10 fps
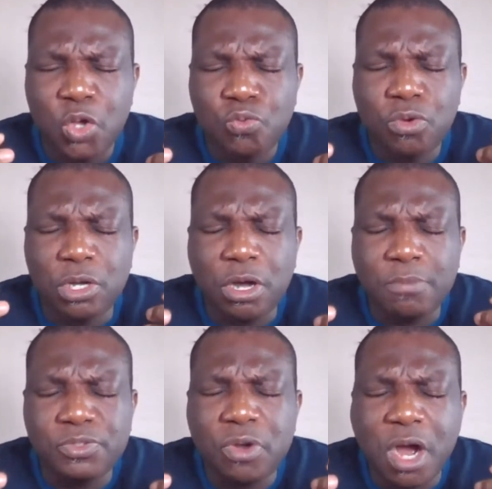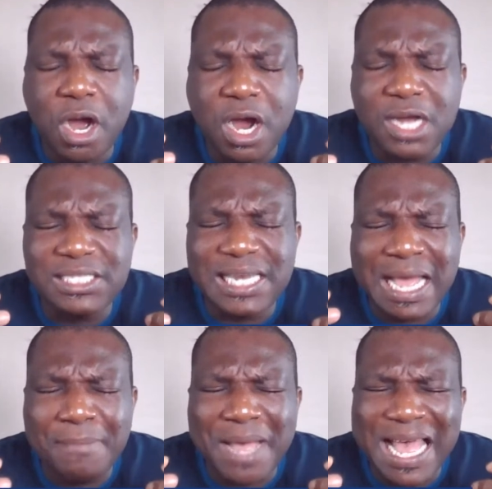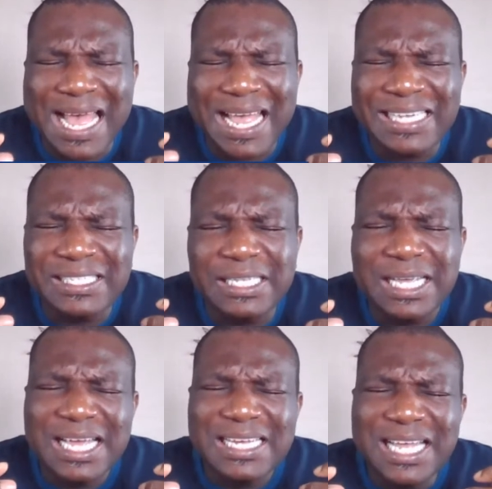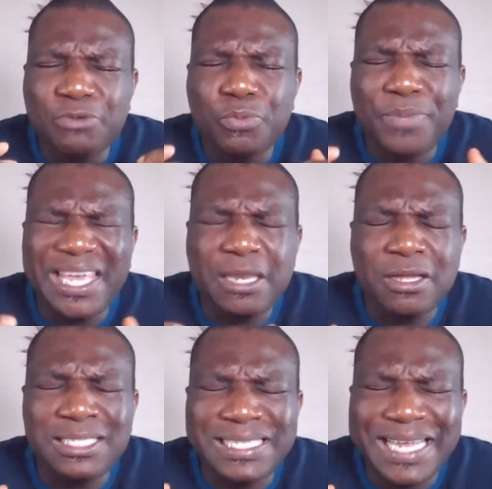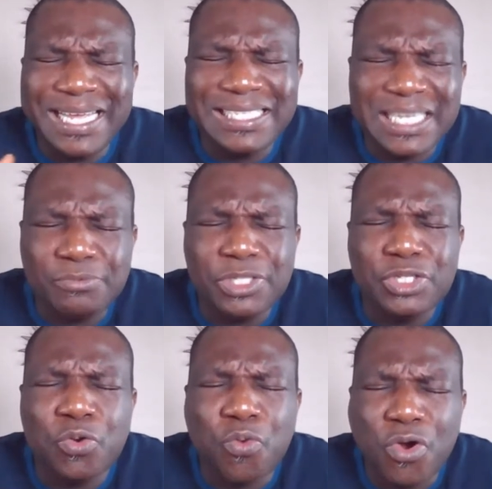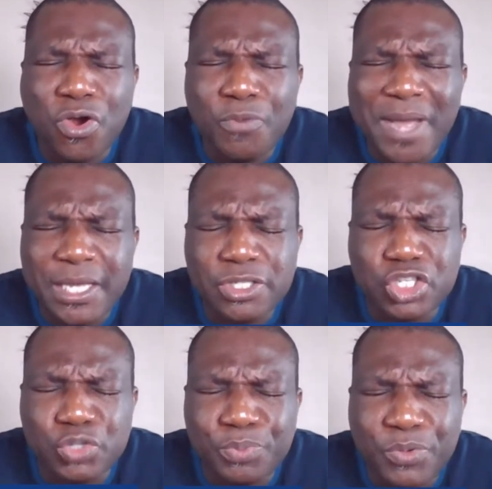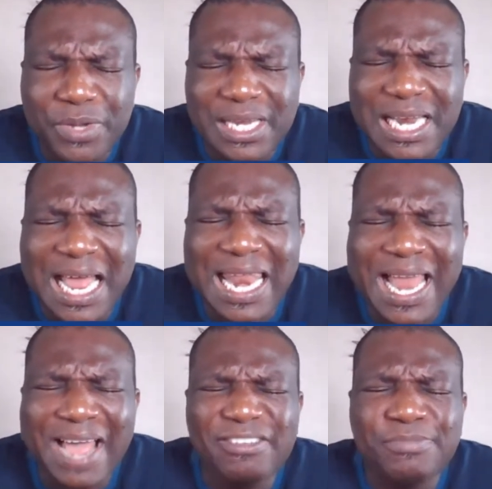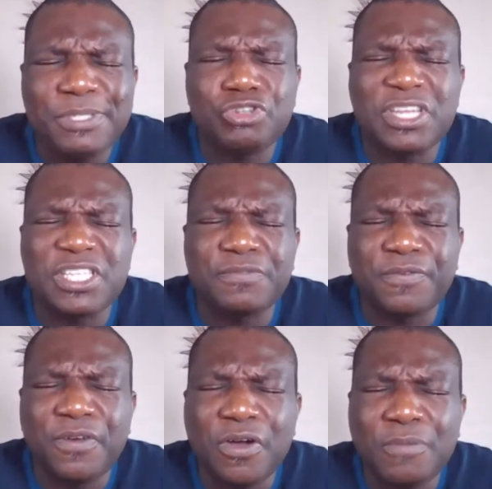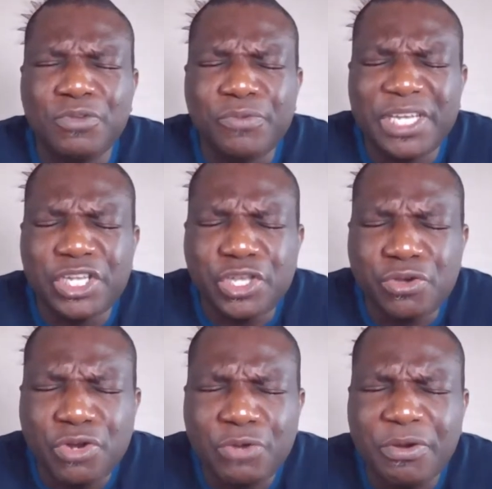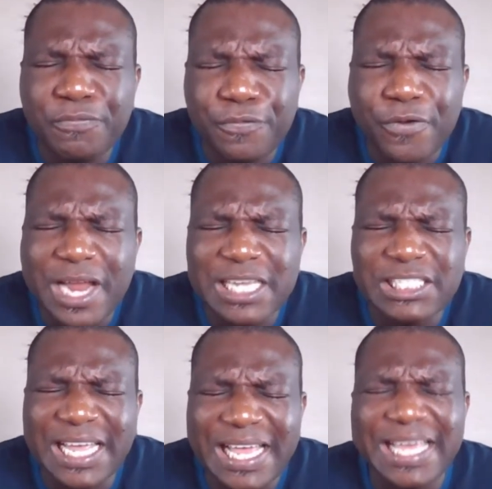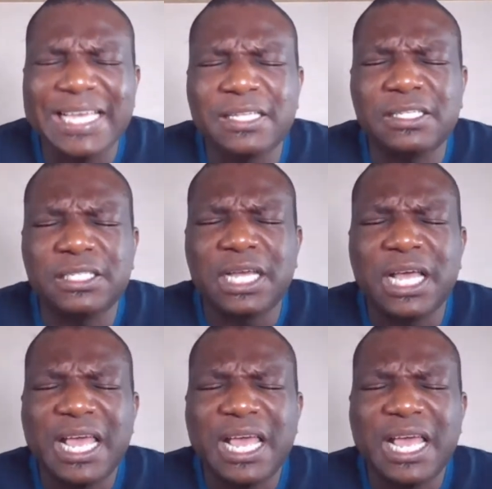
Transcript: will come to our hearts and our minds, that will be inundated with your word by your spirit, that our lives be transformed, renewed, refreshed, healed,